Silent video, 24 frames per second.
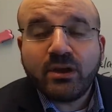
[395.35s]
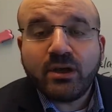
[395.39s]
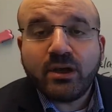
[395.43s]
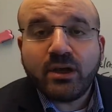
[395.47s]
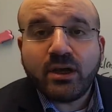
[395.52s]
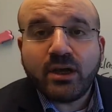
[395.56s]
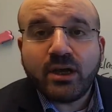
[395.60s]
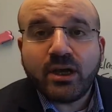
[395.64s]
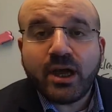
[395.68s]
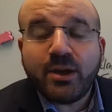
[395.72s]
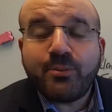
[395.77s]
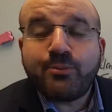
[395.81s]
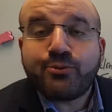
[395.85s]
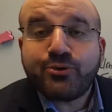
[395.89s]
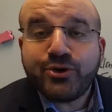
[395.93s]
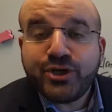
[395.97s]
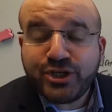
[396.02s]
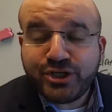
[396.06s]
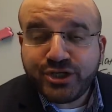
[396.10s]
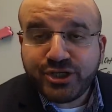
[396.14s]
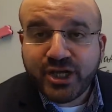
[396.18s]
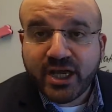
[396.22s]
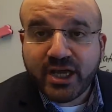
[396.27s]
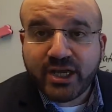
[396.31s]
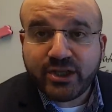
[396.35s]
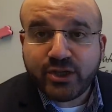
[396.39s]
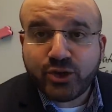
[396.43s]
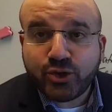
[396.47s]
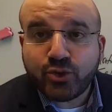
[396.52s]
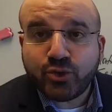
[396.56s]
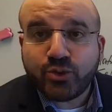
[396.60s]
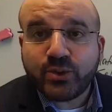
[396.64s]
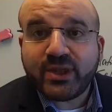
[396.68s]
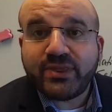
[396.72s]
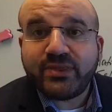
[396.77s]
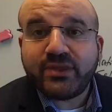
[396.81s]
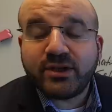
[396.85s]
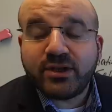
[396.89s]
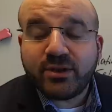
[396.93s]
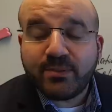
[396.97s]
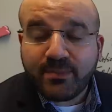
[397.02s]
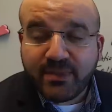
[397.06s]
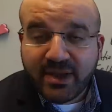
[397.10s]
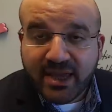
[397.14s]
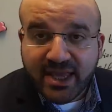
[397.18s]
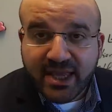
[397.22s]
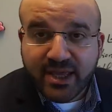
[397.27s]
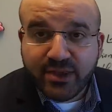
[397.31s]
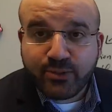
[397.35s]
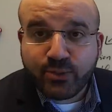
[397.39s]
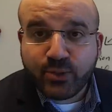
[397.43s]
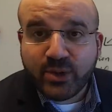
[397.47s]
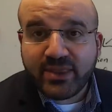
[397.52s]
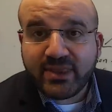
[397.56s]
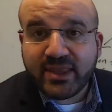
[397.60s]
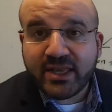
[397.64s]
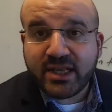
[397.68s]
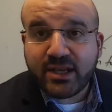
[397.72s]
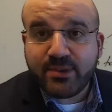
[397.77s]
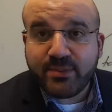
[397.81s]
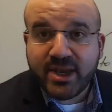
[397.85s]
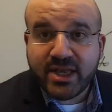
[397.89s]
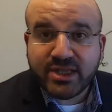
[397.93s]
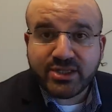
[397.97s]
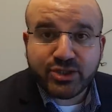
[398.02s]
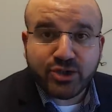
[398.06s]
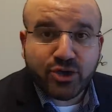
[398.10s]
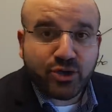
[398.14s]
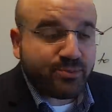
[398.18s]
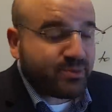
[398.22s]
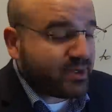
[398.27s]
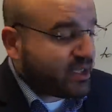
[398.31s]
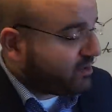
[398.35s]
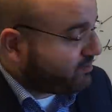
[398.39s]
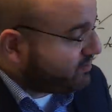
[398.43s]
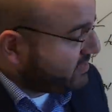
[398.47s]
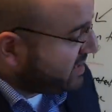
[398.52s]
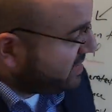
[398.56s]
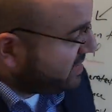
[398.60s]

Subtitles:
appreciated, or when their demands are not being